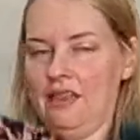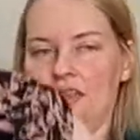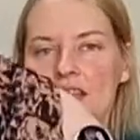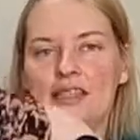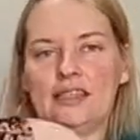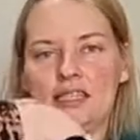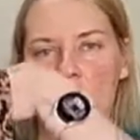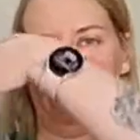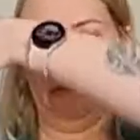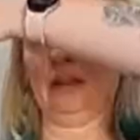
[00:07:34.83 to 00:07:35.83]
This is
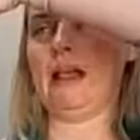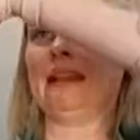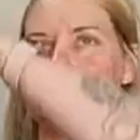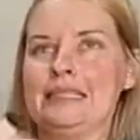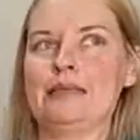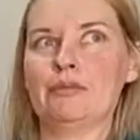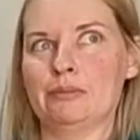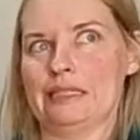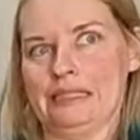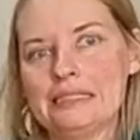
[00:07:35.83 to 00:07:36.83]

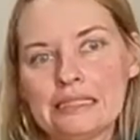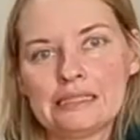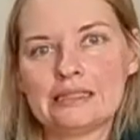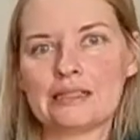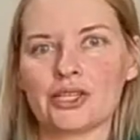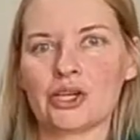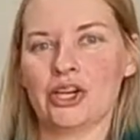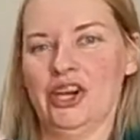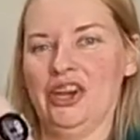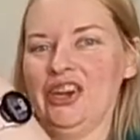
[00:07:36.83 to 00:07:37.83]
Zimmerman. So,
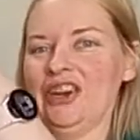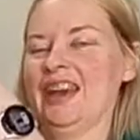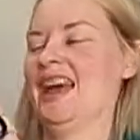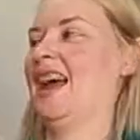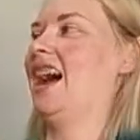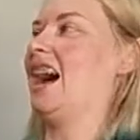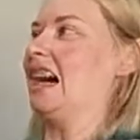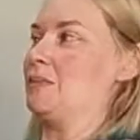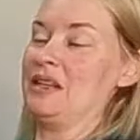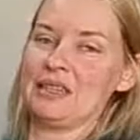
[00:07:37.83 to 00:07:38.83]

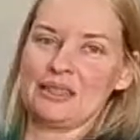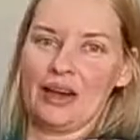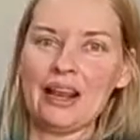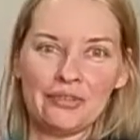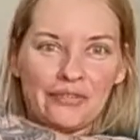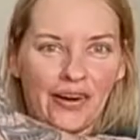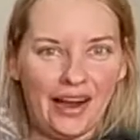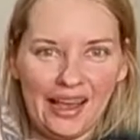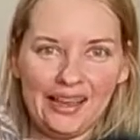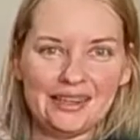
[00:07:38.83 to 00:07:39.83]
designer
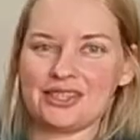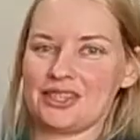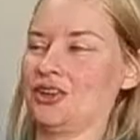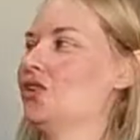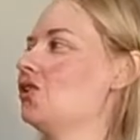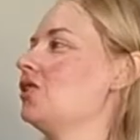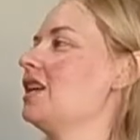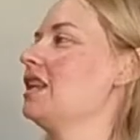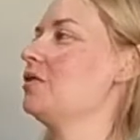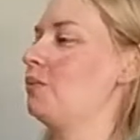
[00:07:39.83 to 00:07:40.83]
find score
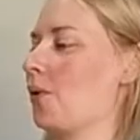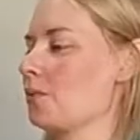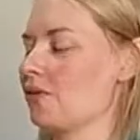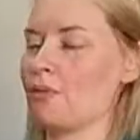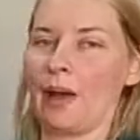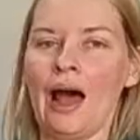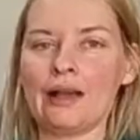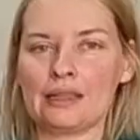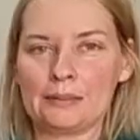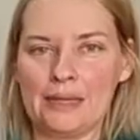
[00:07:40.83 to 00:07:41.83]
in the bottom of a bag
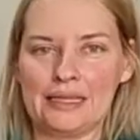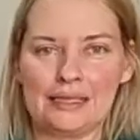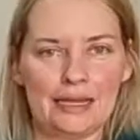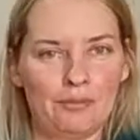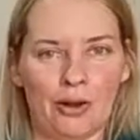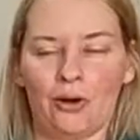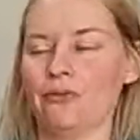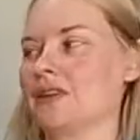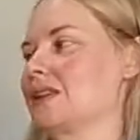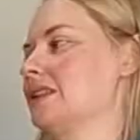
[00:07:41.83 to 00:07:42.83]
that's been sitting in my
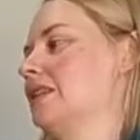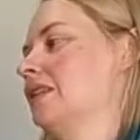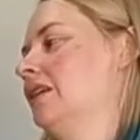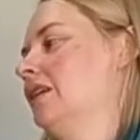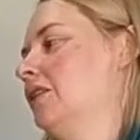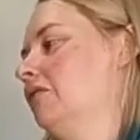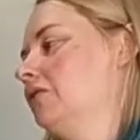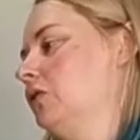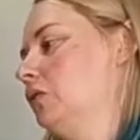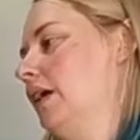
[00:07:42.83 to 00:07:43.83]
office
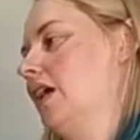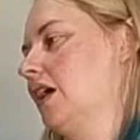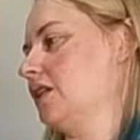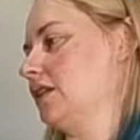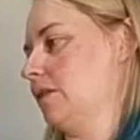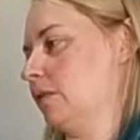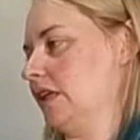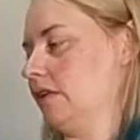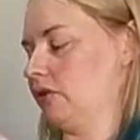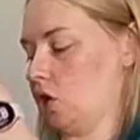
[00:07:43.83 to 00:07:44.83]
for a week. I'd
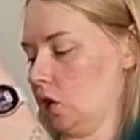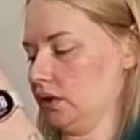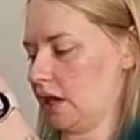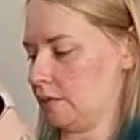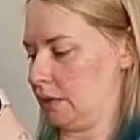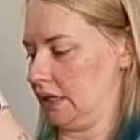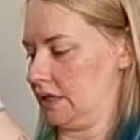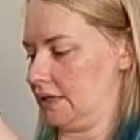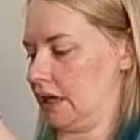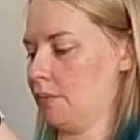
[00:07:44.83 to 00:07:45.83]
completely forgotten that I'd picked
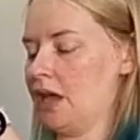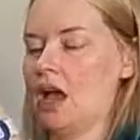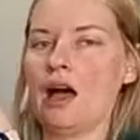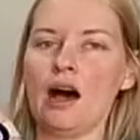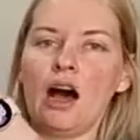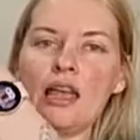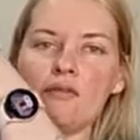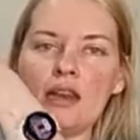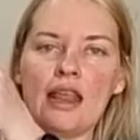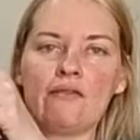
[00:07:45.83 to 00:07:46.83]
this up. I have
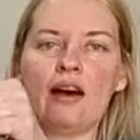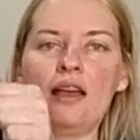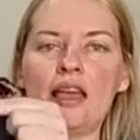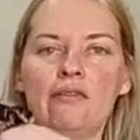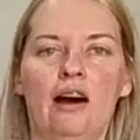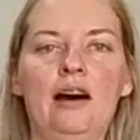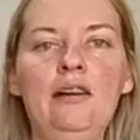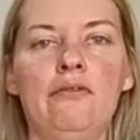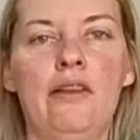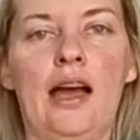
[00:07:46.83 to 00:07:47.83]
never ever
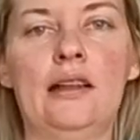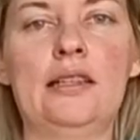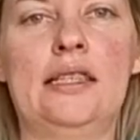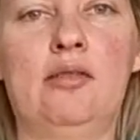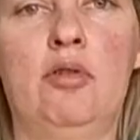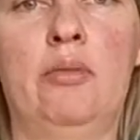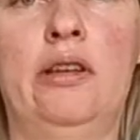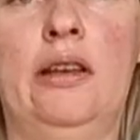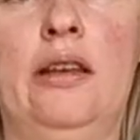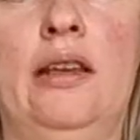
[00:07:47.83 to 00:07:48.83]
found a
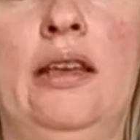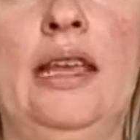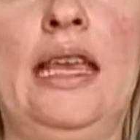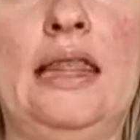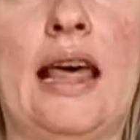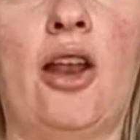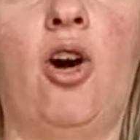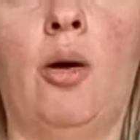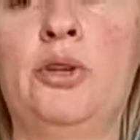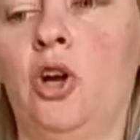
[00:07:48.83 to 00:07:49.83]
Zimmerman in that
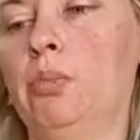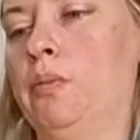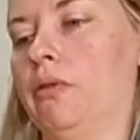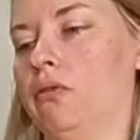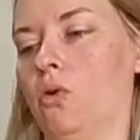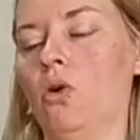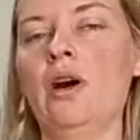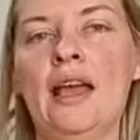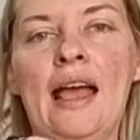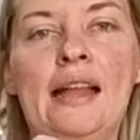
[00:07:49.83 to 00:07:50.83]
op shop before,
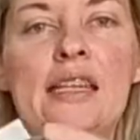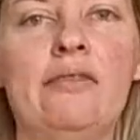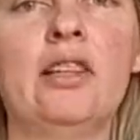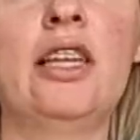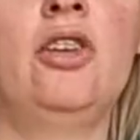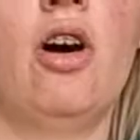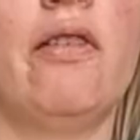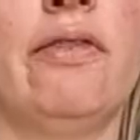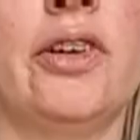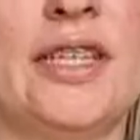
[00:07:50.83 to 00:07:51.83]
and definitely not
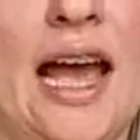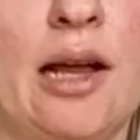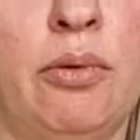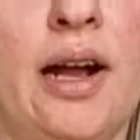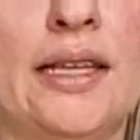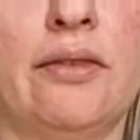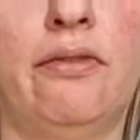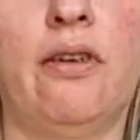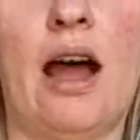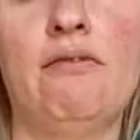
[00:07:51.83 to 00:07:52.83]
for a tag price of
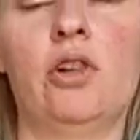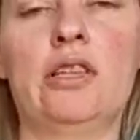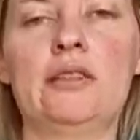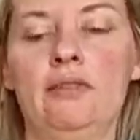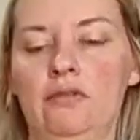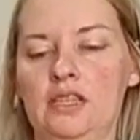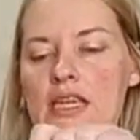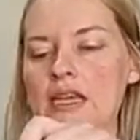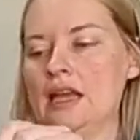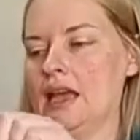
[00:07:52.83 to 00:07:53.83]

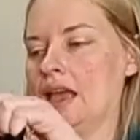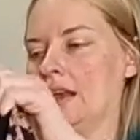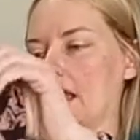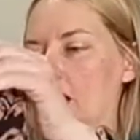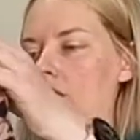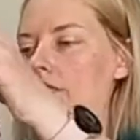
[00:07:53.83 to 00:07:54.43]
$5.50. Now,